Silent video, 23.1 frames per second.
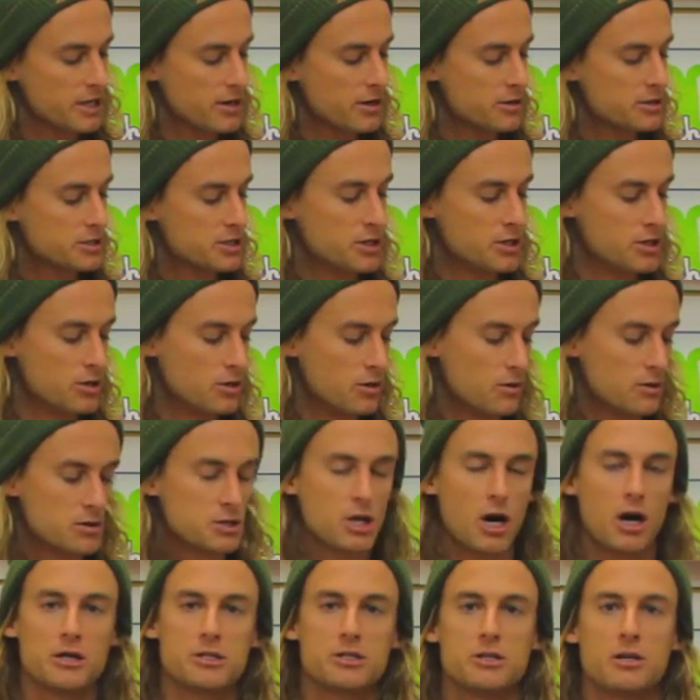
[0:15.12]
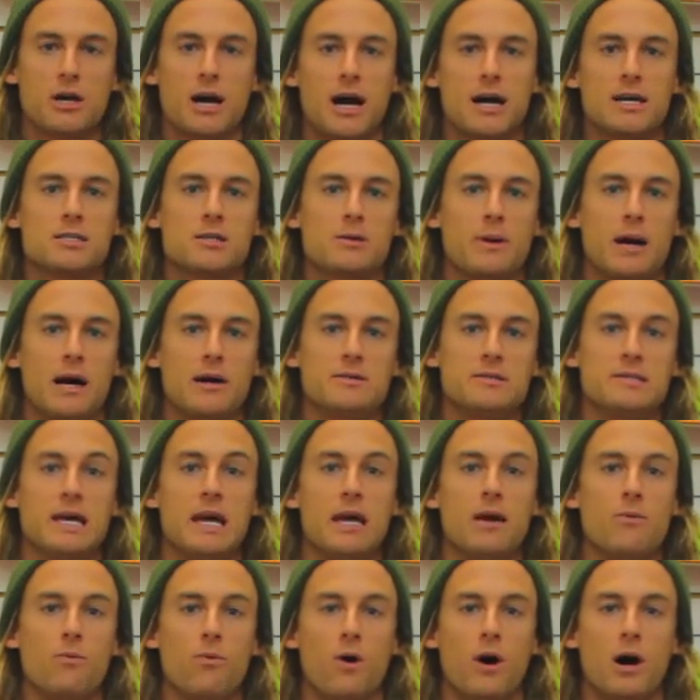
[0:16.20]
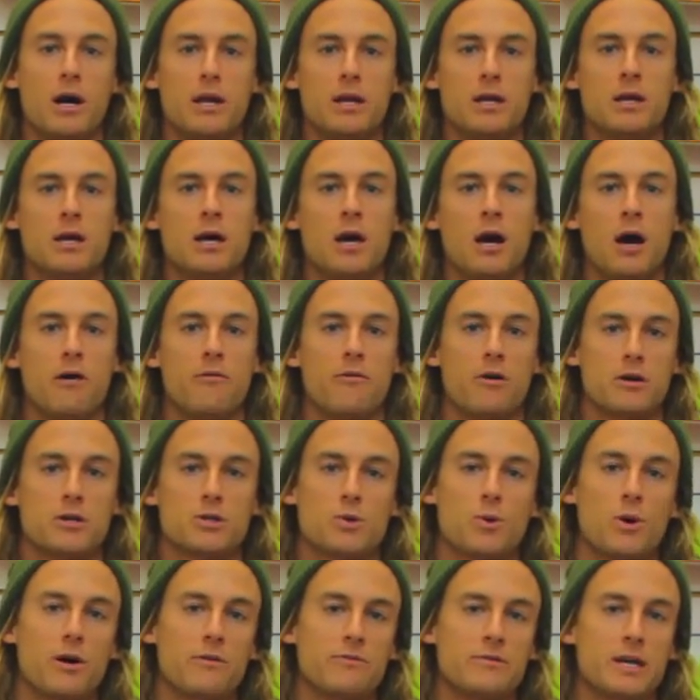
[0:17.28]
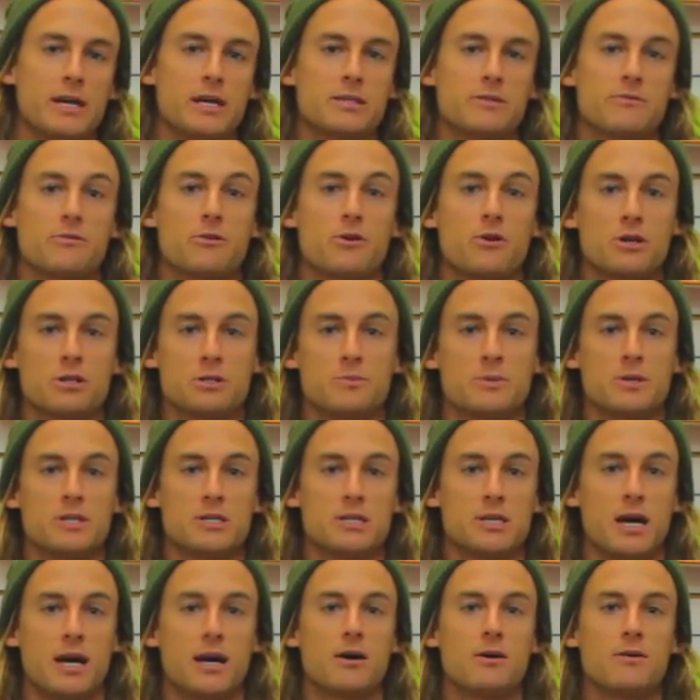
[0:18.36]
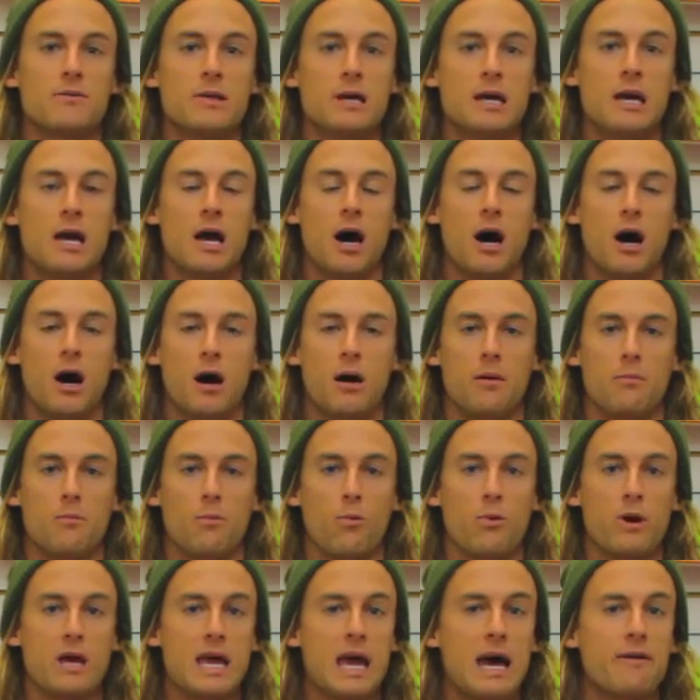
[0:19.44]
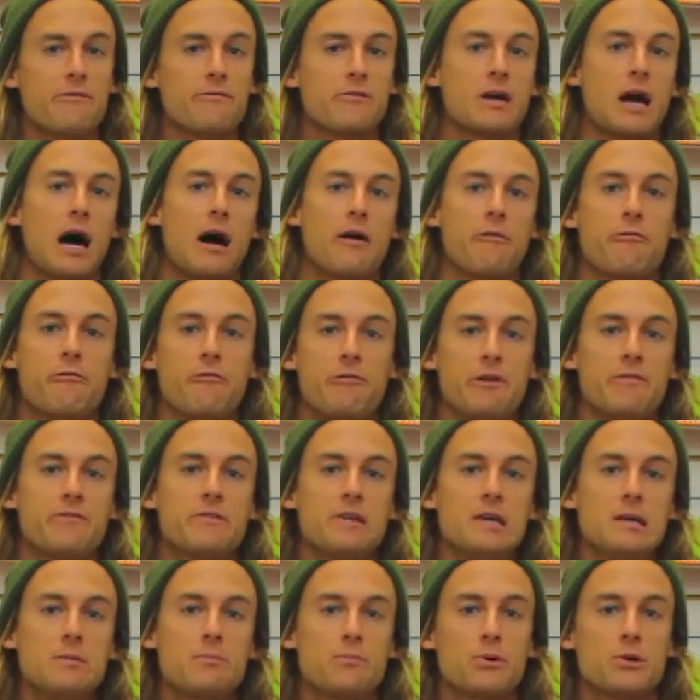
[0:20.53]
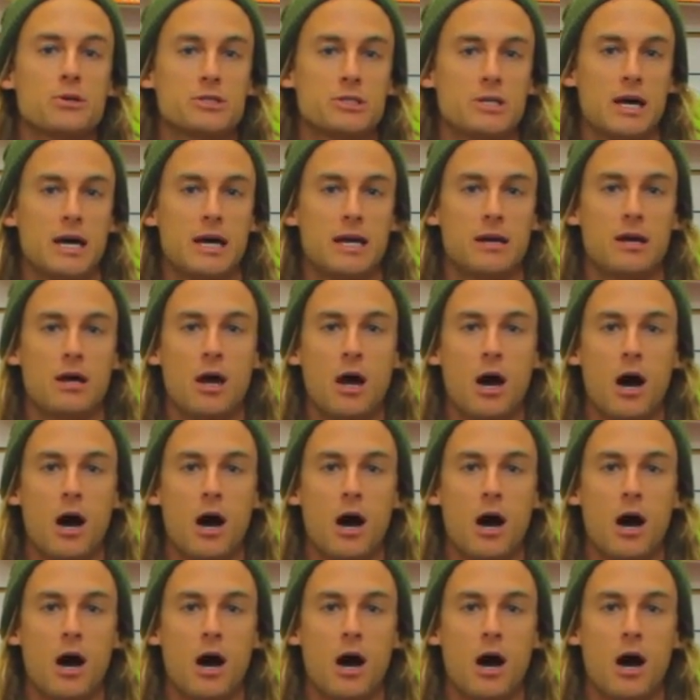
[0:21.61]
here to talk to you guys about day one of our 12 Days of Christmas sale. Um, we have got 15%